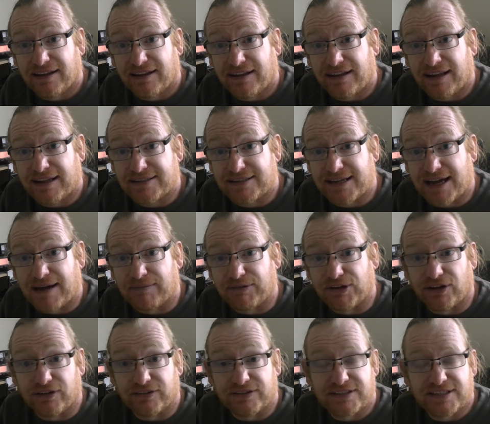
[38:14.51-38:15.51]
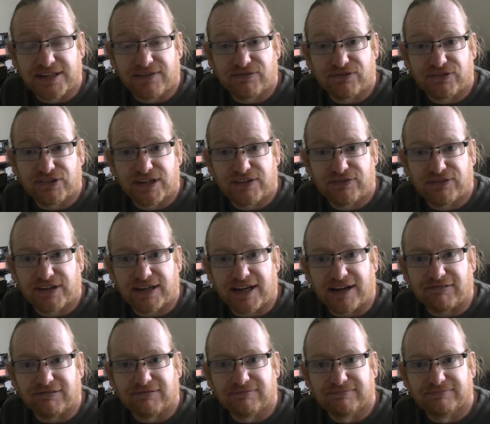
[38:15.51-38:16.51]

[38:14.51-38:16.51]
That's it, I'm gone. 7-3 for now.